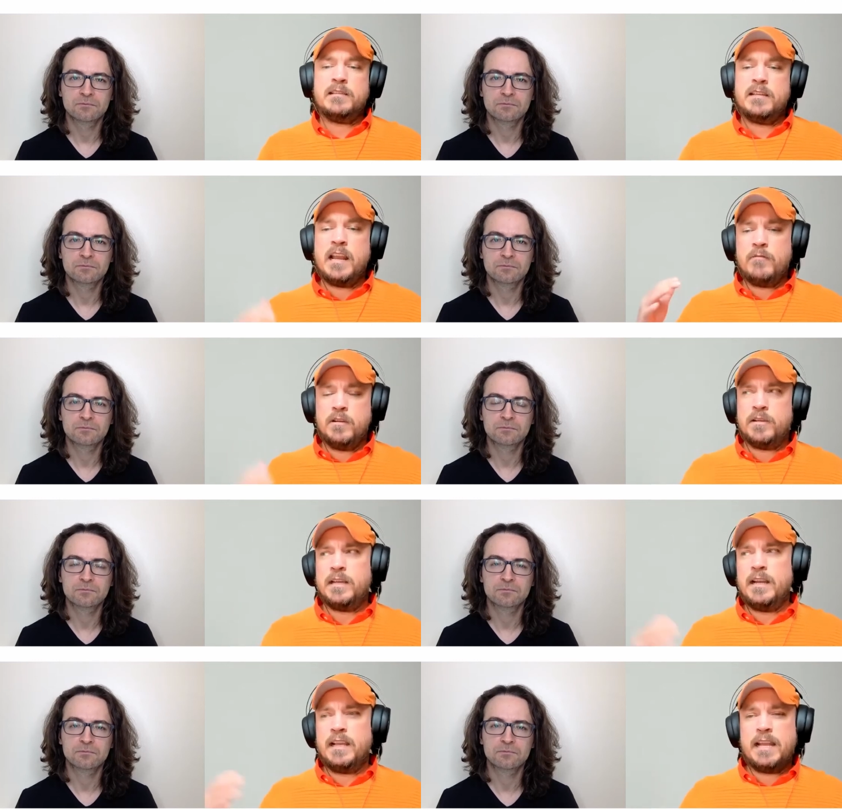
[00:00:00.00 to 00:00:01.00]
Speaker 1: then I would look
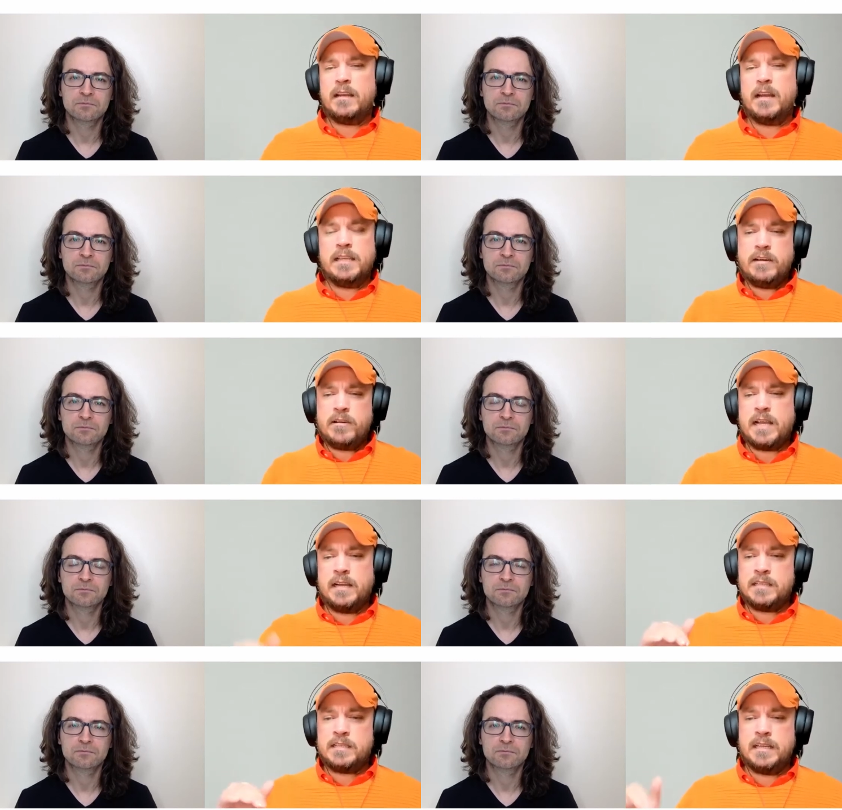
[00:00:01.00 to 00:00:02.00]
at it again in a year and
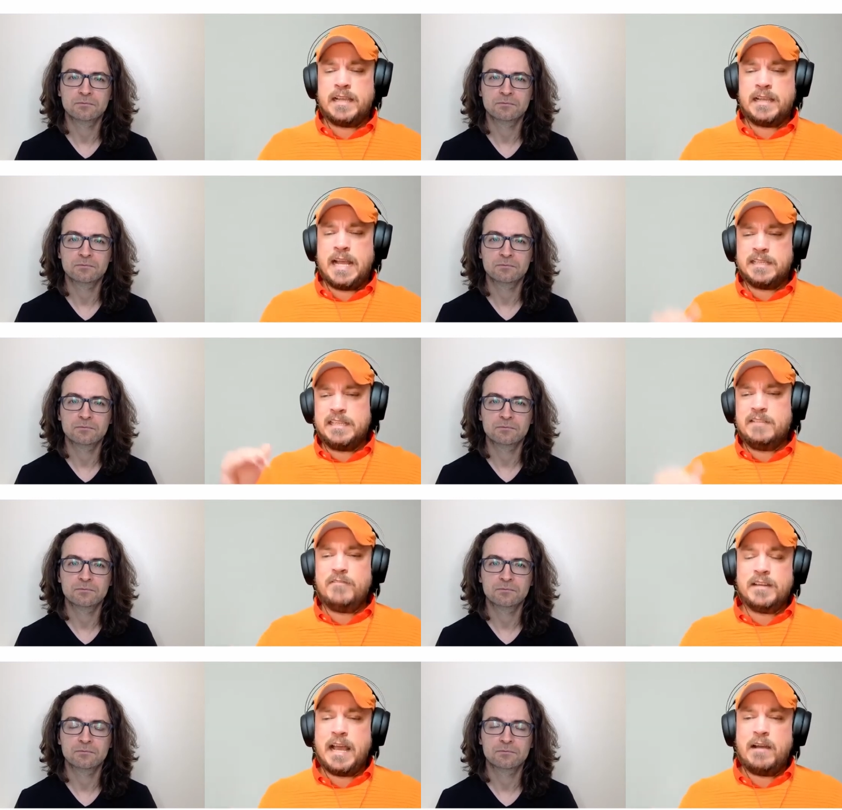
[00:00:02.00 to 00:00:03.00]
kind of see like has it
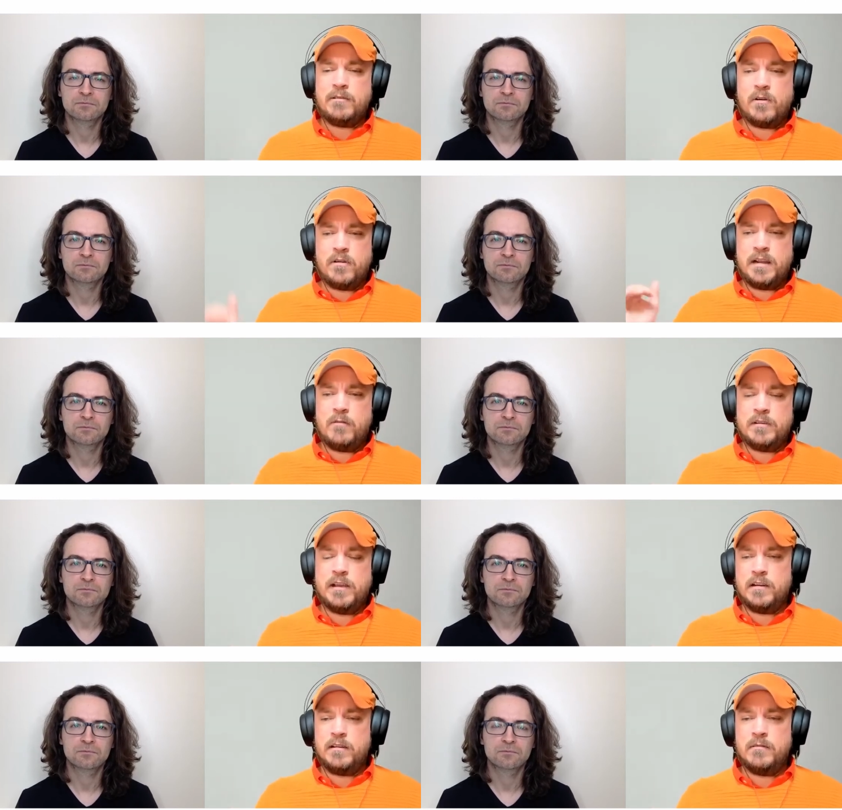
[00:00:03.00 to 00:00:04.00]
evened out or are we
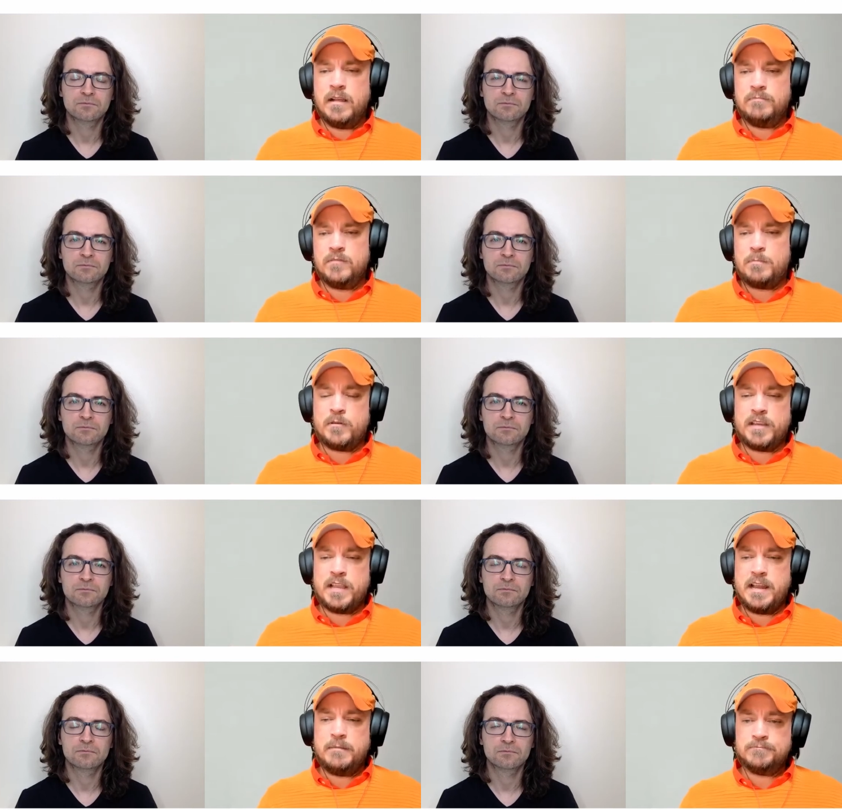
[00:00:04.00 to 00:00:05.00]
on an, an upswing
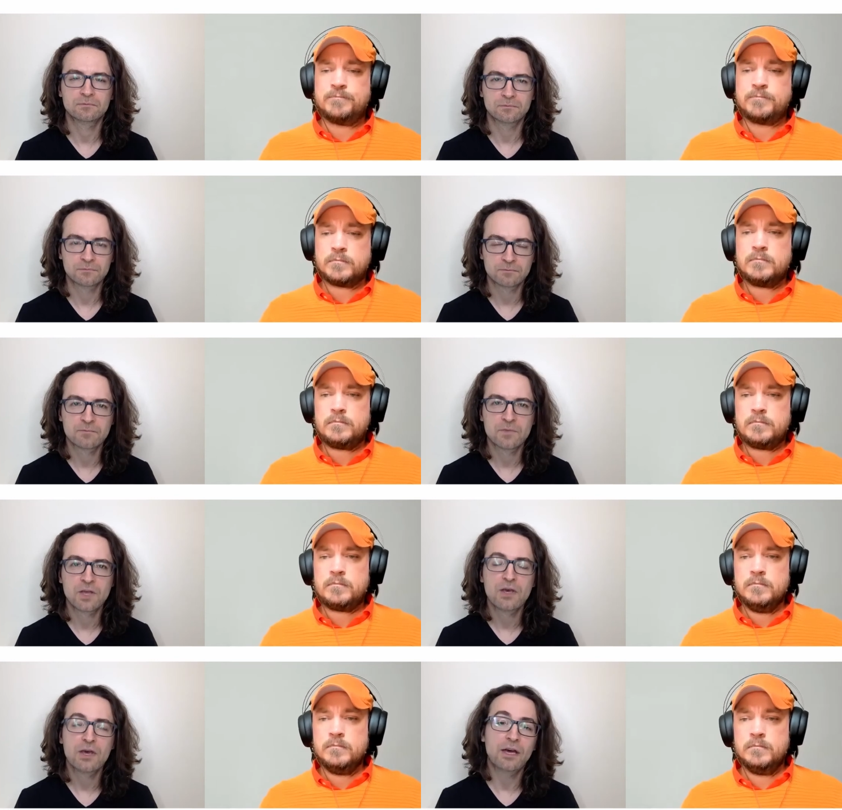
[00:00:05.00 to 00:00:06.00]
again?
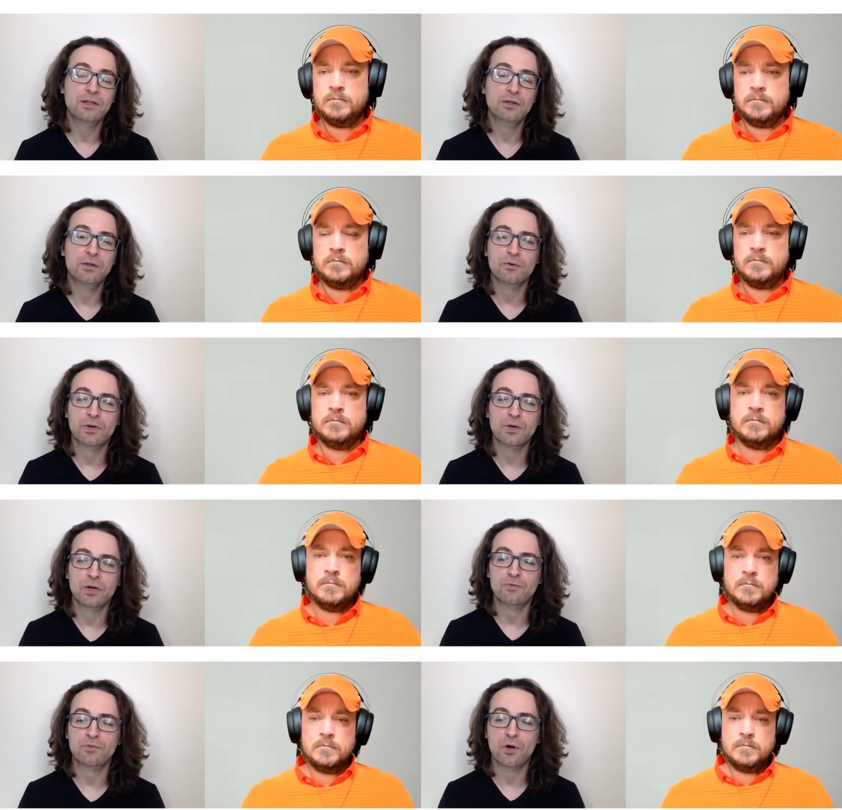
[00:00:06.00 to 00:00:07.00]
Speaker 2: And you know,
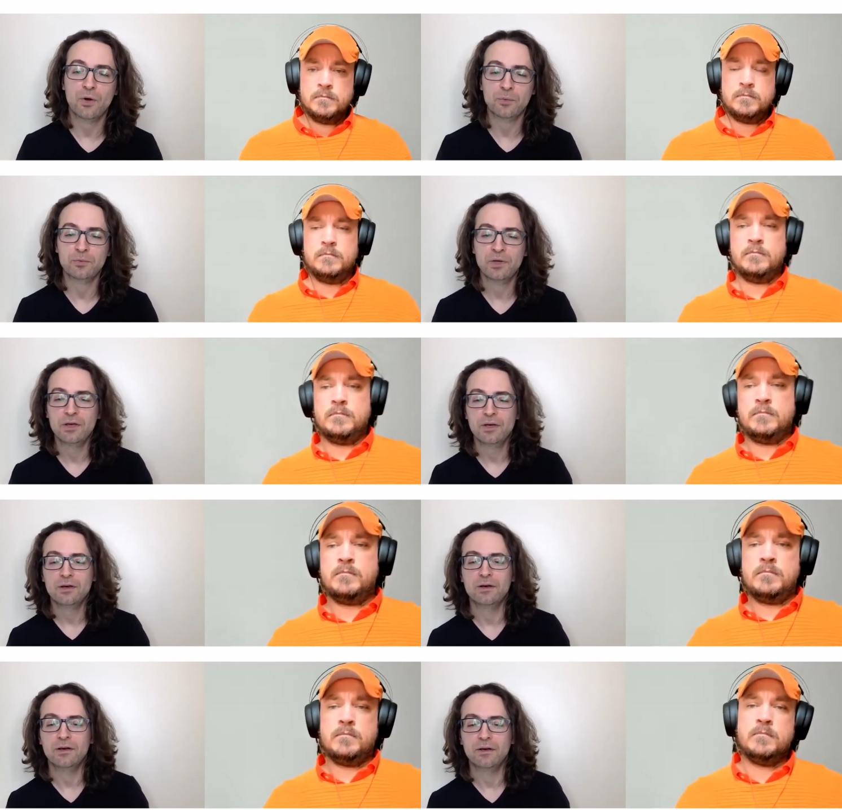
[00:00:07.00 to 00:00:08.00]
uh, from
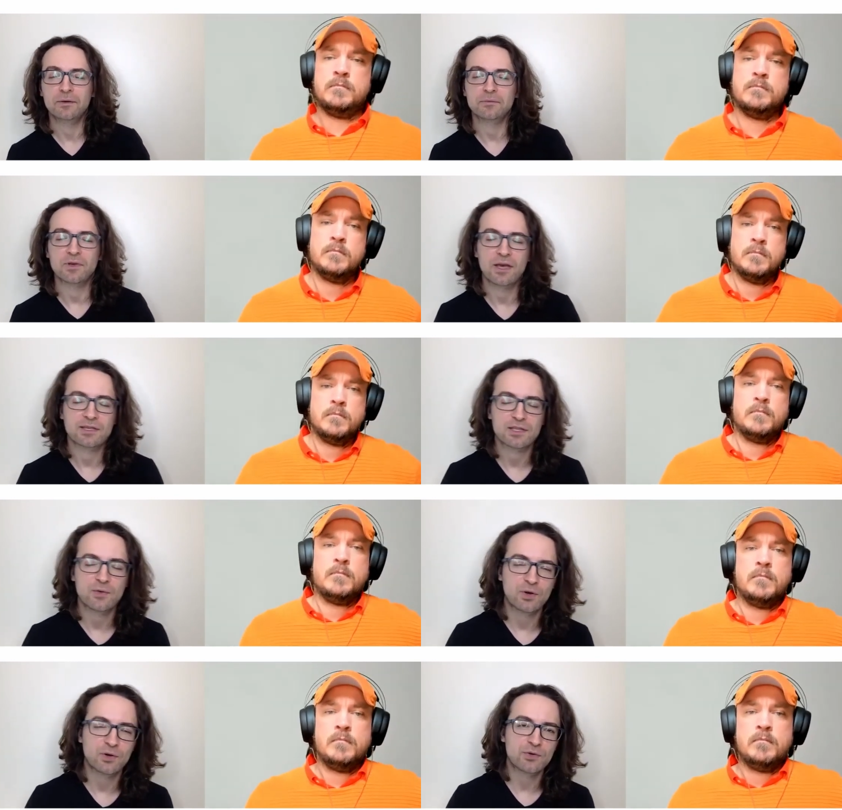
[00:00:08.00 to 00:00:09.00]
um, as
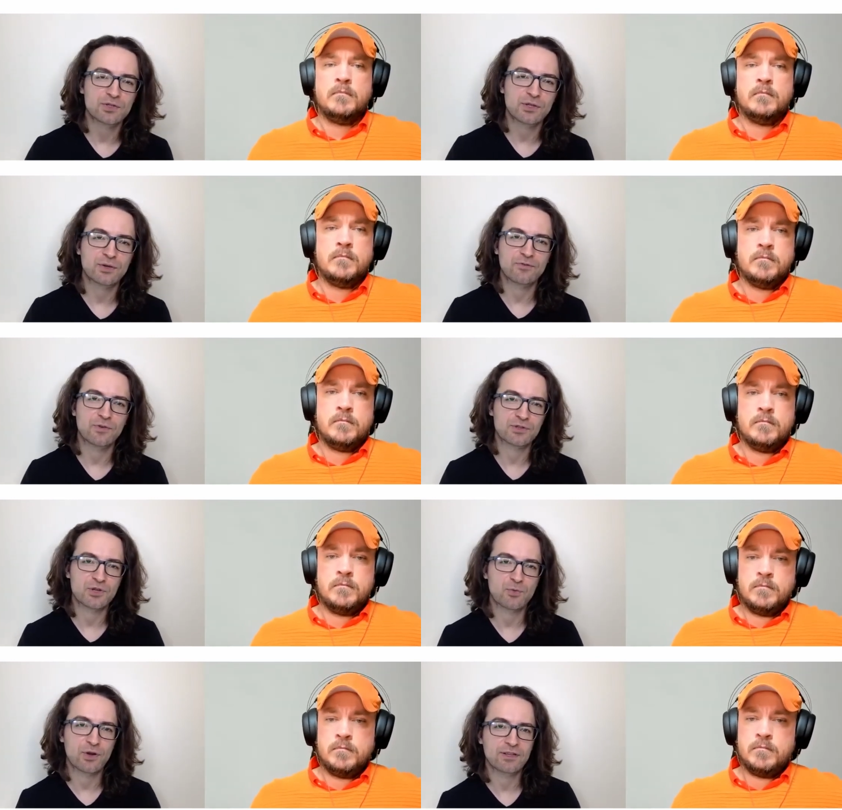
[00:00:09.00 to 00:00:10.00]
someone who is looking for a
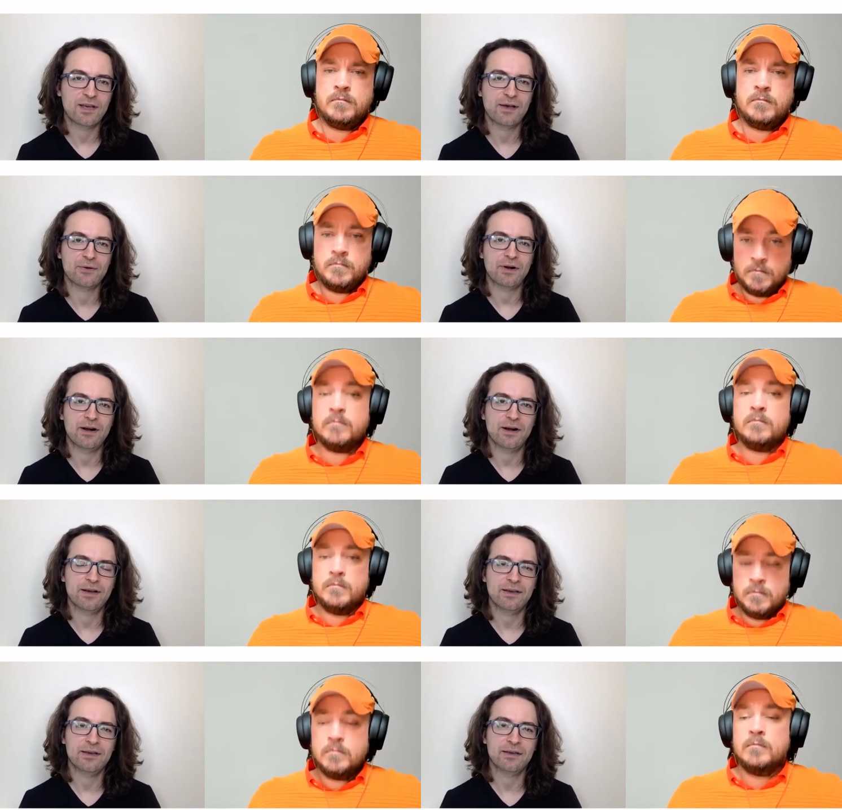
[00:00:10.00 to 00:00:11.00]
job right now,
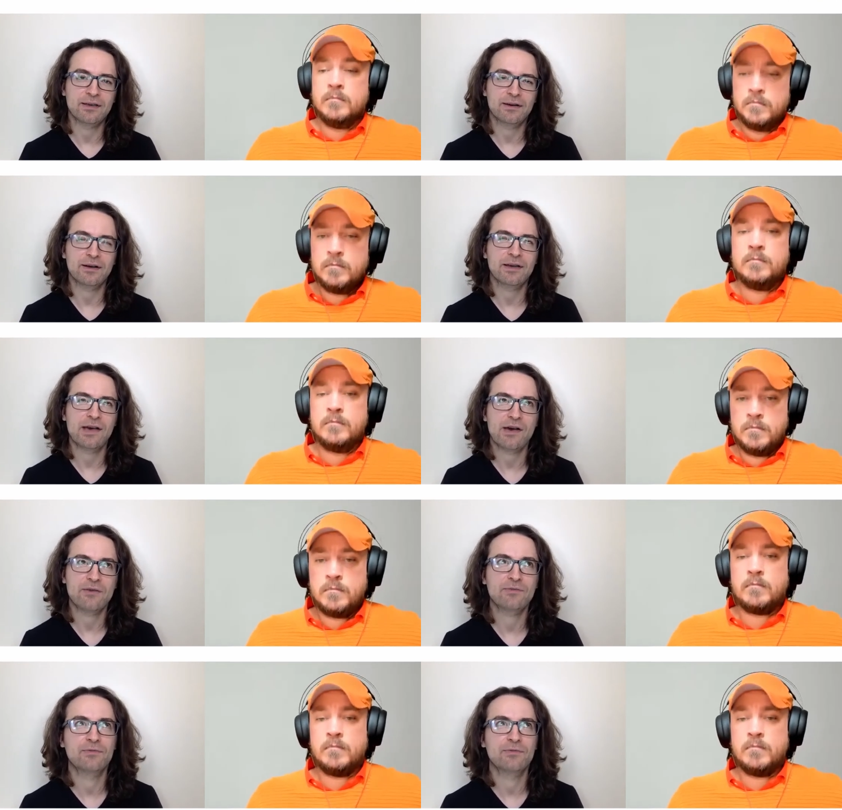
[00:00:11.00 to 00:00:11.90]
I I have